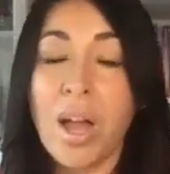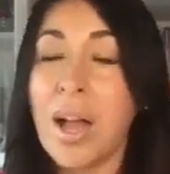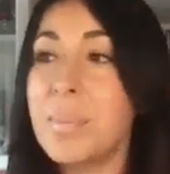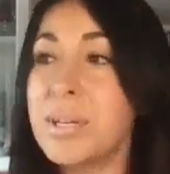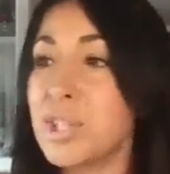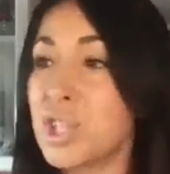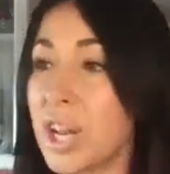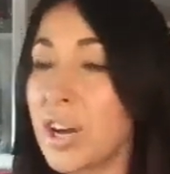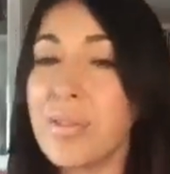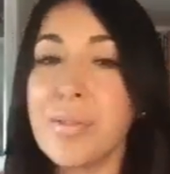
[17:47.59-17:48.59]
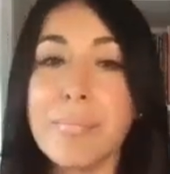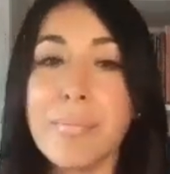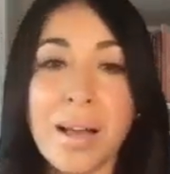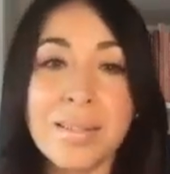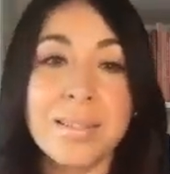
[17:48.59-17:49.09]
I'm going to share the
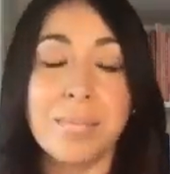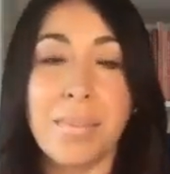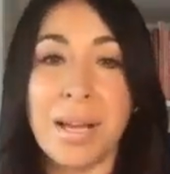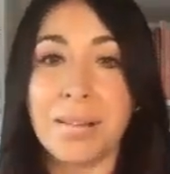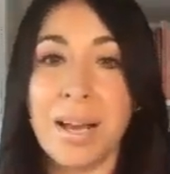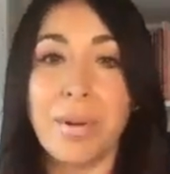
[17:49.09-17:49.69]
mess in my life.